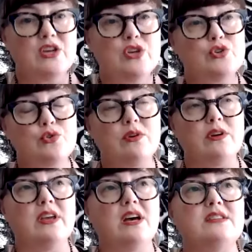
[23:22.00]
sure
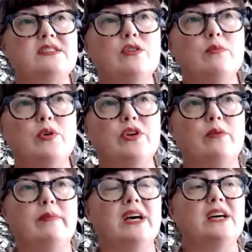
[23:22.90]
yeah ceremonial
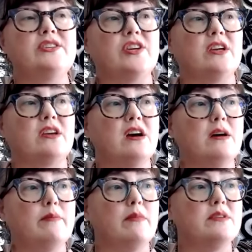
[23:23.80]
magic um,